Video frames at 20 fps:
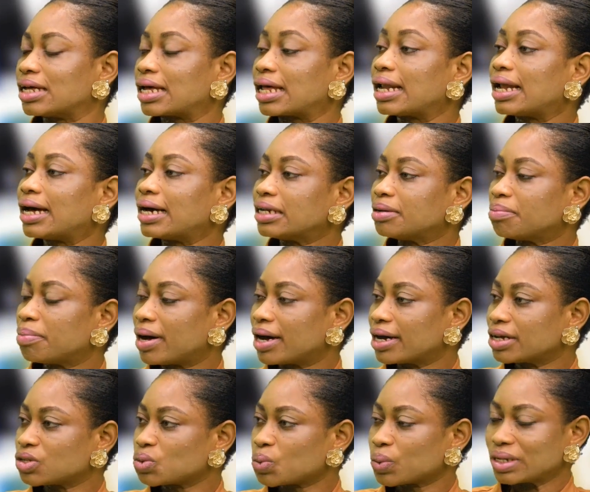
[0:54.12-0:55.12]
declined
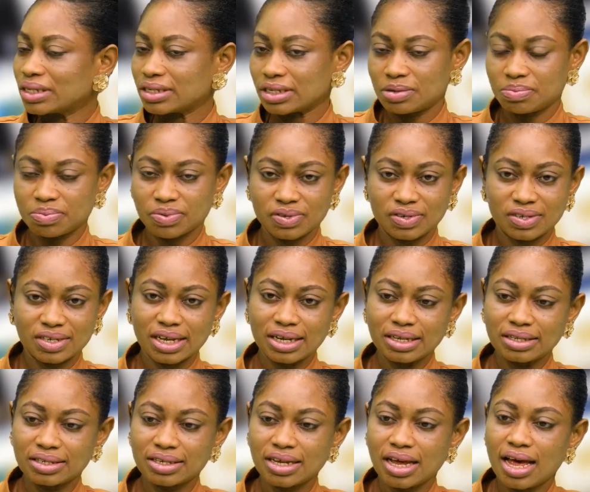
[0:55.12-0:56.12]
by
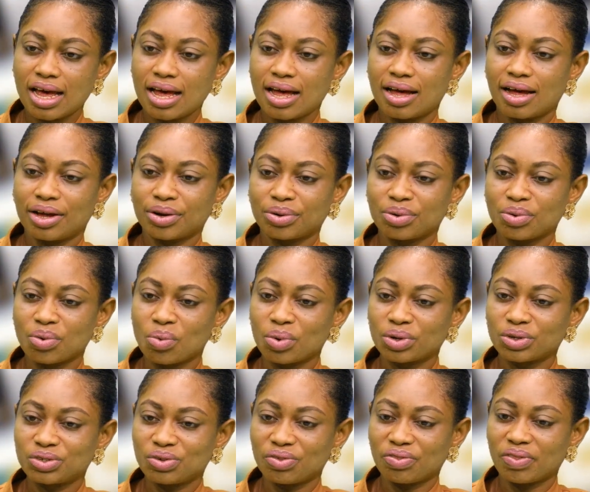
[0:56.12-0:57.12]
20%. I don't know
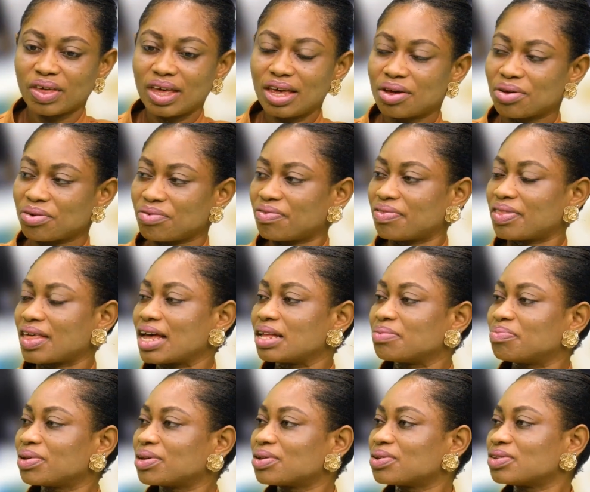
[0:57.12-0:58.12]
what you think of
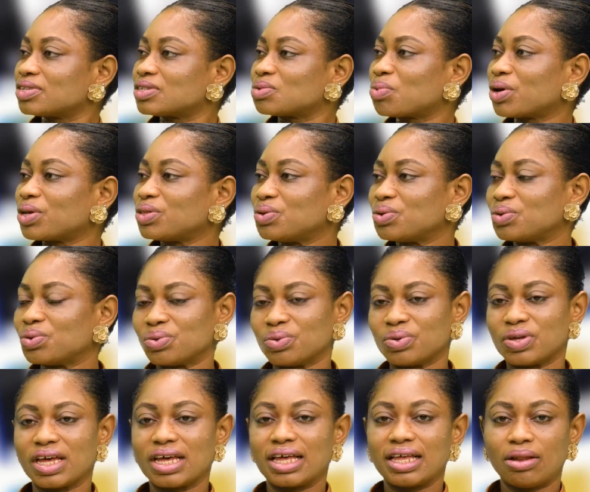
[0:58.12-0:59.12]
that, because when
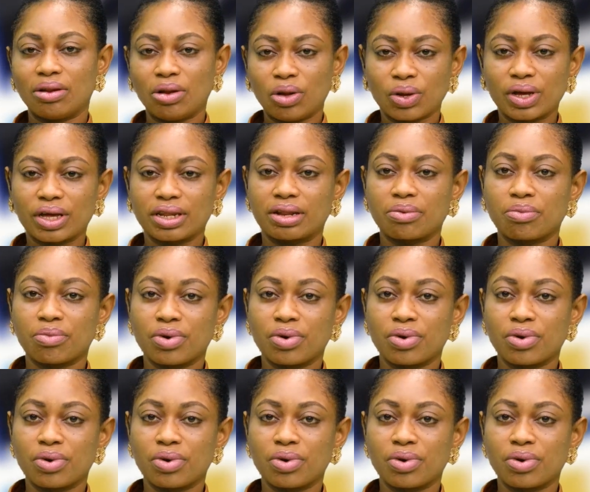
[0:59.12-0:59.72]
you look